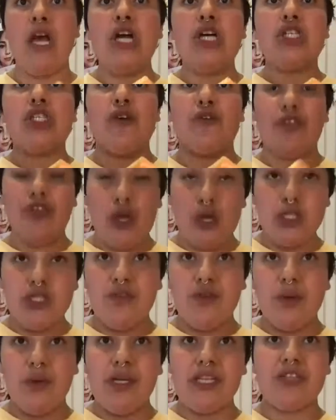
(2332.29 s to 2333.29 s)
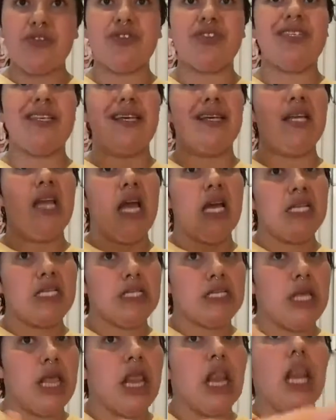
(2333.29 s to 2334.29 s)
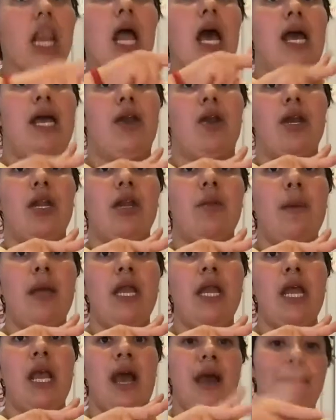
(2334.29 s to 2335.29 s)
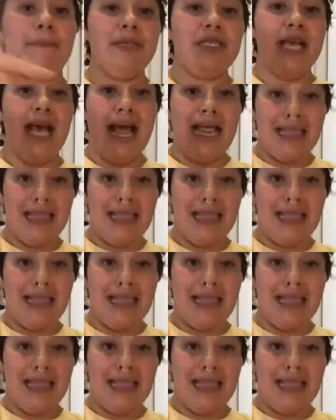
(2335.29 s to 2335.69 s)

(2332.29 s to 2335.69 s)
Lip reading: So for those of you interested, slide on into my DMs.